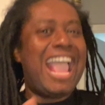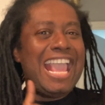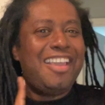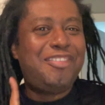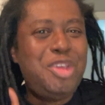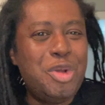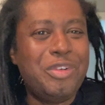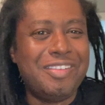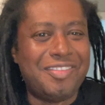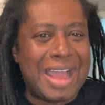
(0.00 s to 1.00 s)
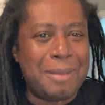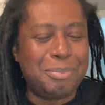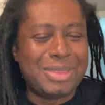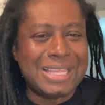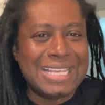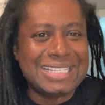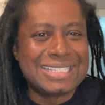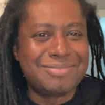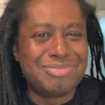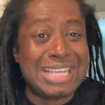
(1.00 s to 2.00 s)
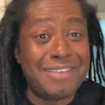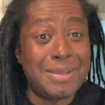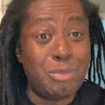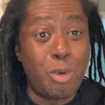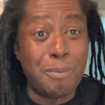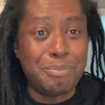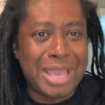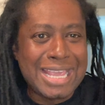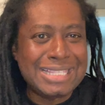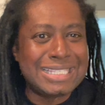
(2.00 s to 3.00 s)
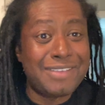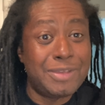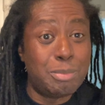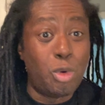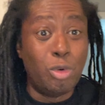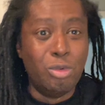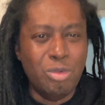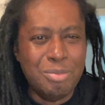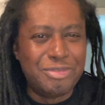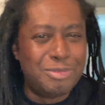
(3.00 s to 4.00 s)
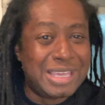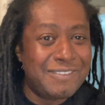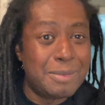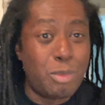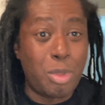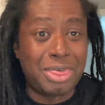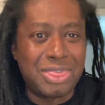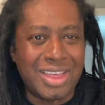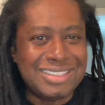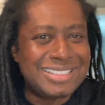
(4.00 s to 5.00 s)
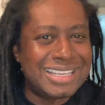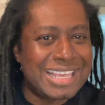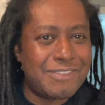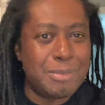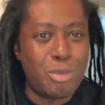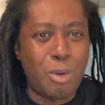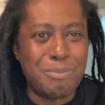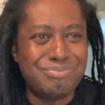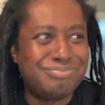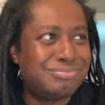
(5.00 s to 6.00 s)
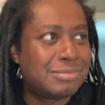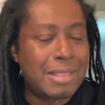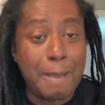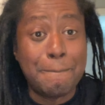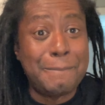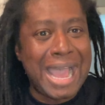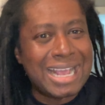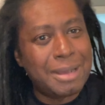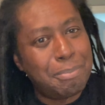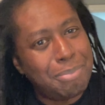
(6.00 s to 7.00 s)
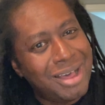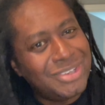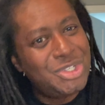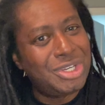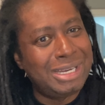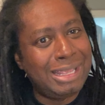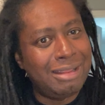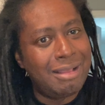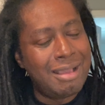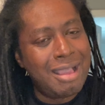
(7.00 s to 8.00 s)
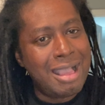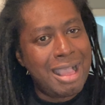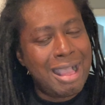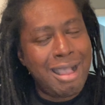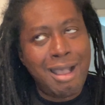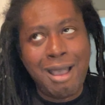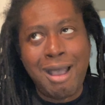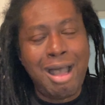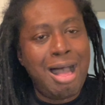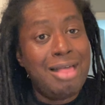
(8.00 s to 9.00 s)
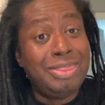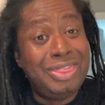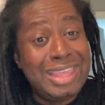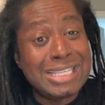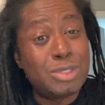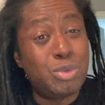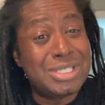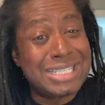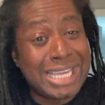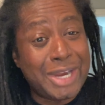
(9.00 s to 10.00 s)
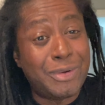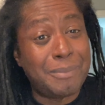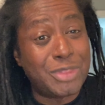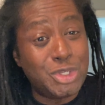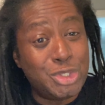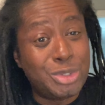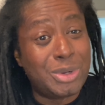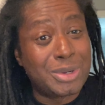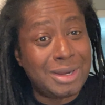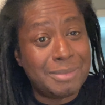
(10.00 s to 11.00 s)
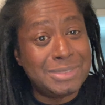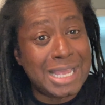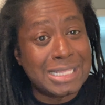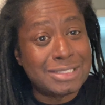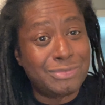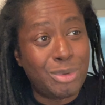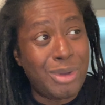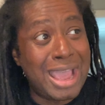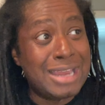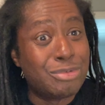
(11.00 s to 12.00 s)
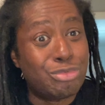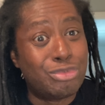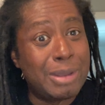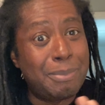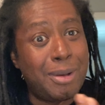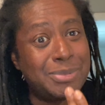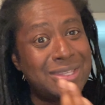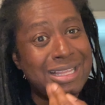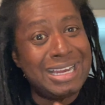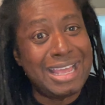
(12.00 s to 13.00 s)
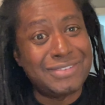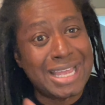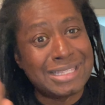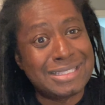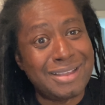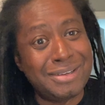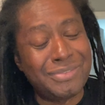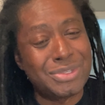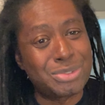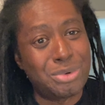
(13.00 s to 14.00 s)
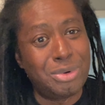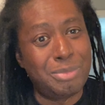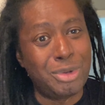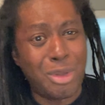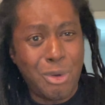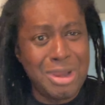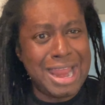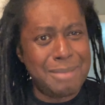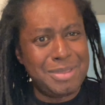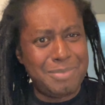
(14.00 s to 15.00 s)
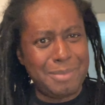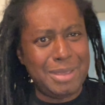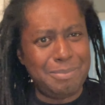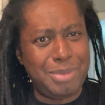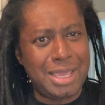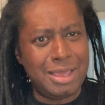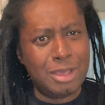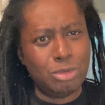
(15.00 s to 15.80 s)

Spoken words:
If you revamp this, give it more bass, give it more oomph, give it more thunder, give it more pack a punch in it, this would tear up the Euro Club dance floor and rip up to the left-hand side of the scoreboard. Hola, bebebe.